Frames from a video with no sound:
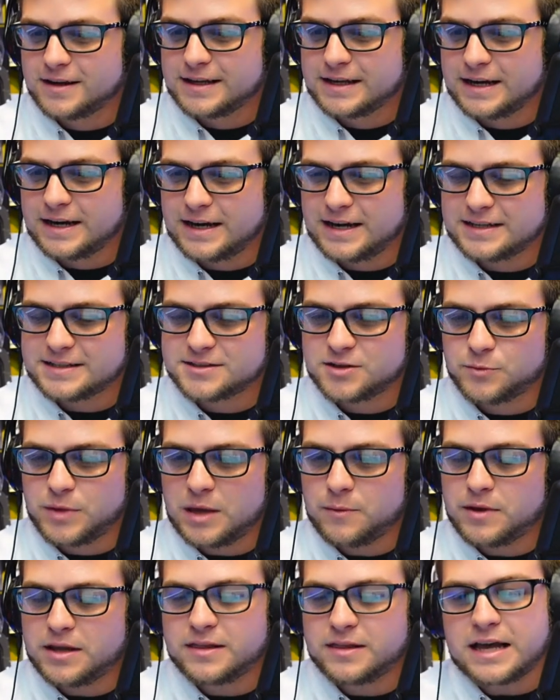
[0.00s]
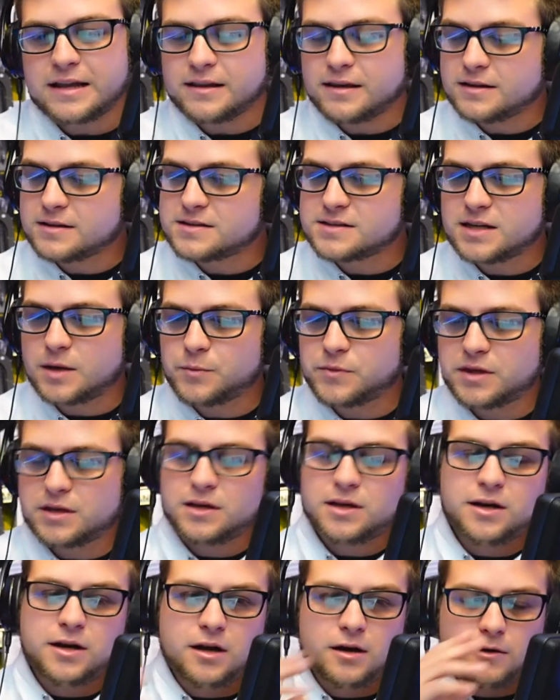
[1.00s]
uh, so maybe that did
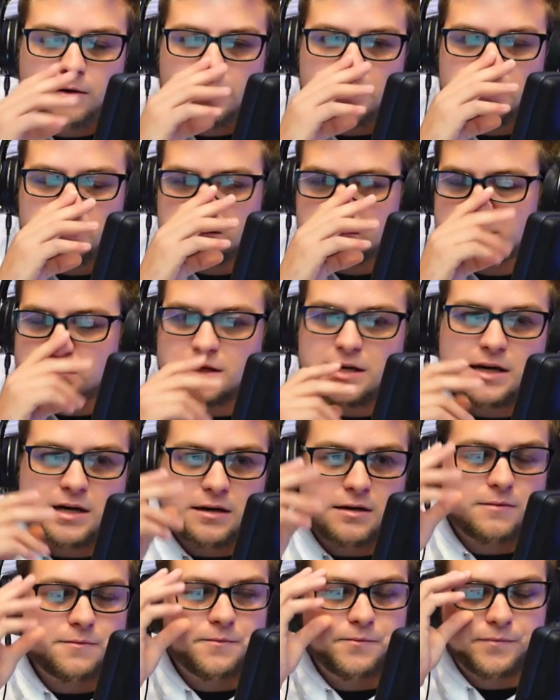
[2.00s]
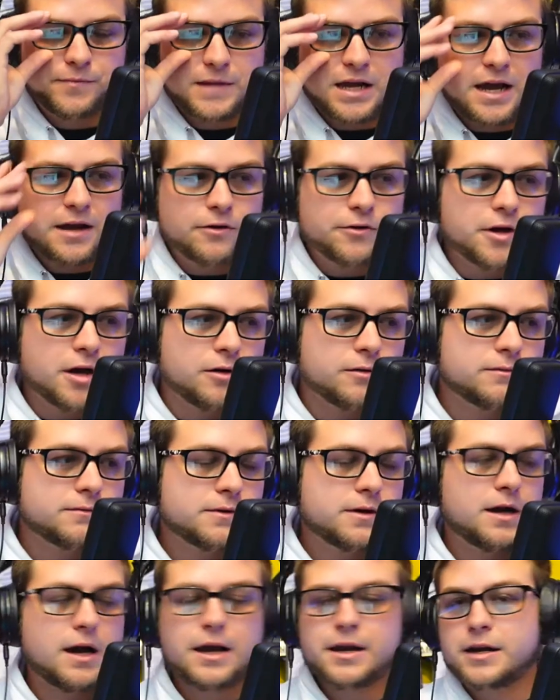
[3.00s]
something, you know. And just uh, I don't know.
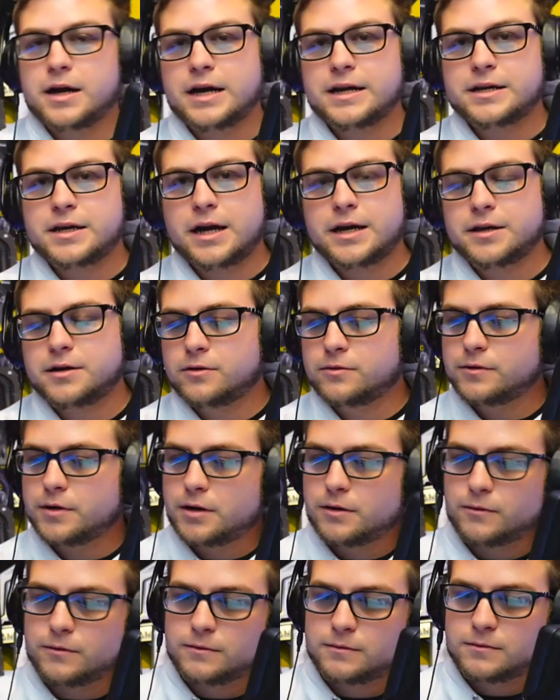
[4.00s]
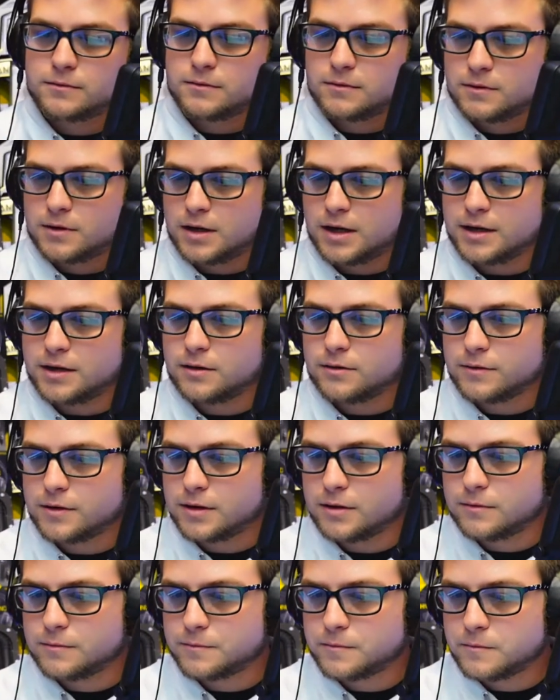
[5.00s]
I, I I don't know. I don't
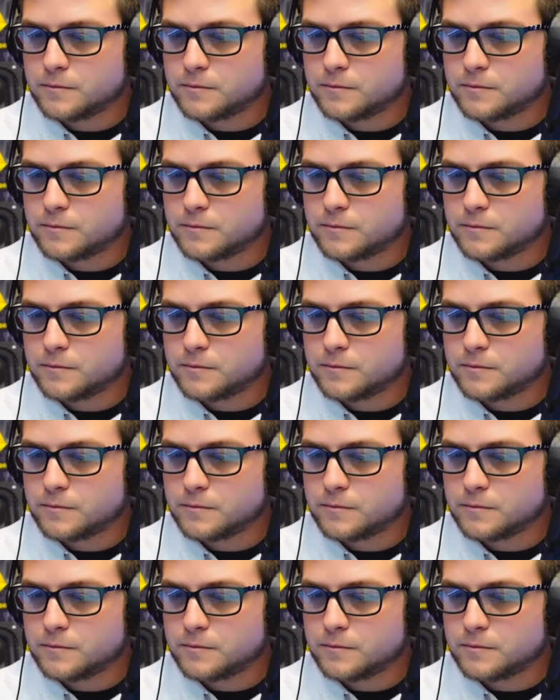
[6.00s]
know.